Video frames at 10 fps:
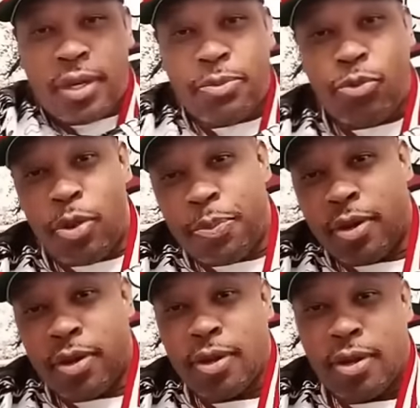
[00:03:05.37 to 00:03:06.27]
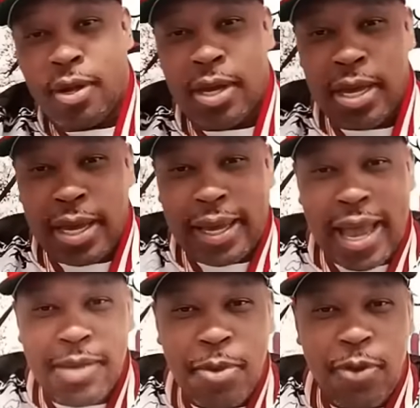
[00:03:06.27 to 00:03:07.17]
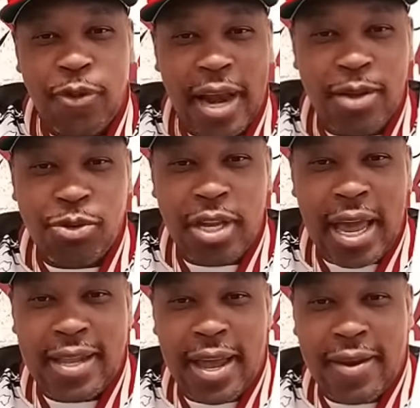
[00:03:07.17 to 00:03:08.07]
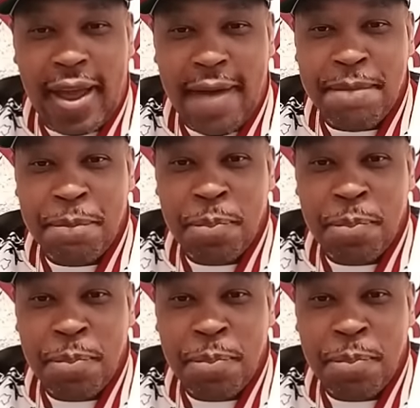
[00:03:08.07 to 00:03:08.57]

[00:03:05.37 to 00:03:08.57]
I'm tripping. Cash money for life. You see that, that, that?